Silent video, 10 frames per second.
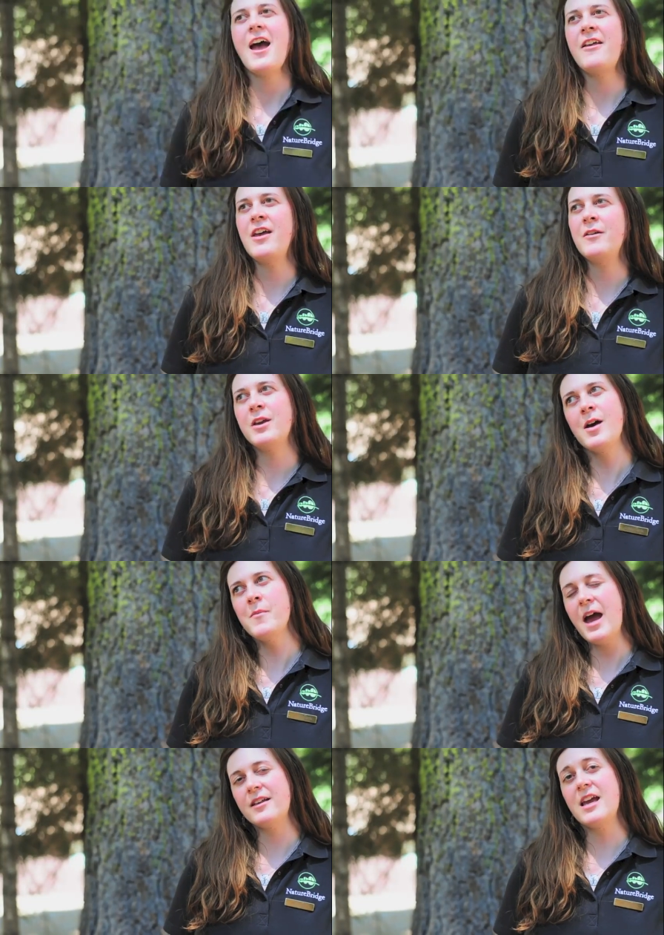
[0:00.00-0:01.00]
And then we come
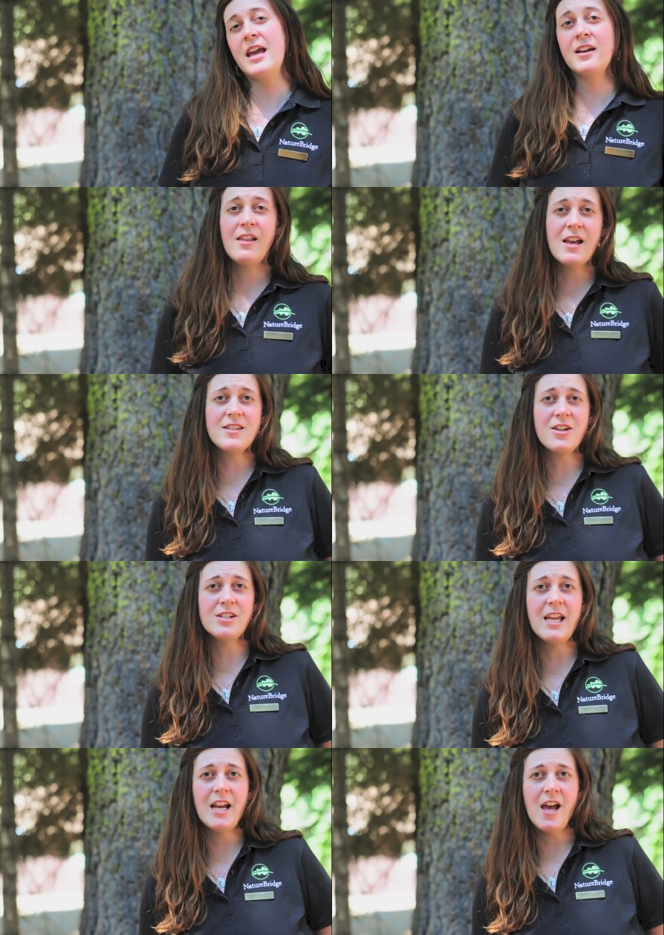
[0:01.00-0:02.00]
back, they analyze their
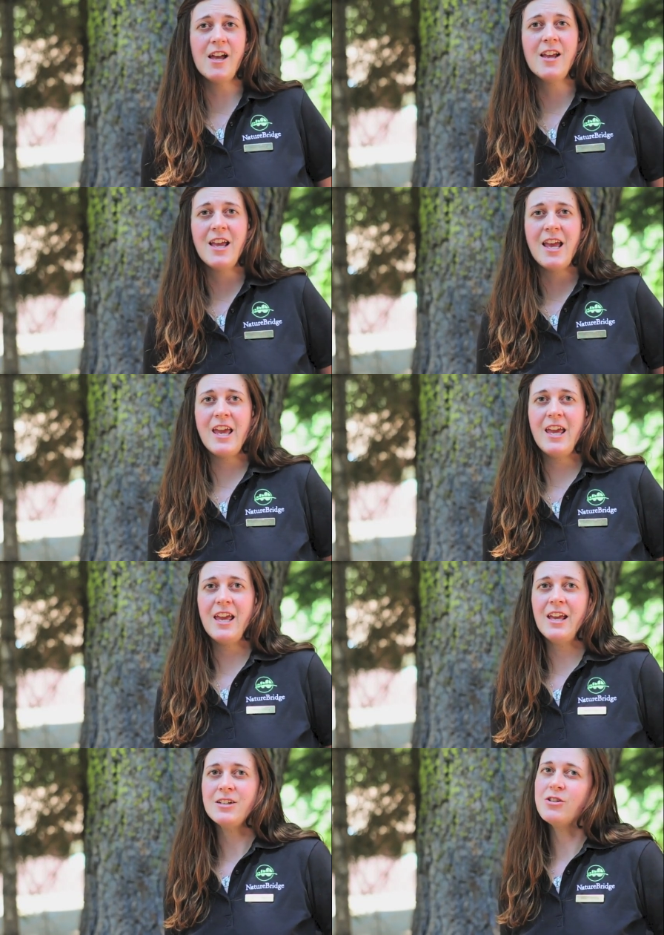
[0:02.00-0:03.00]
data
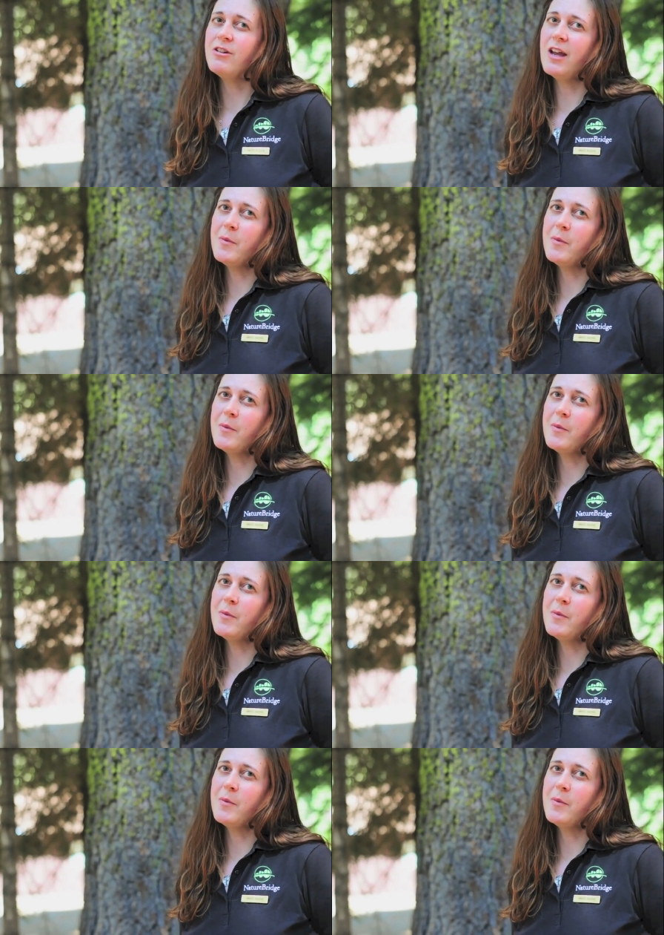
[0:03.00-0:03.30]
and create a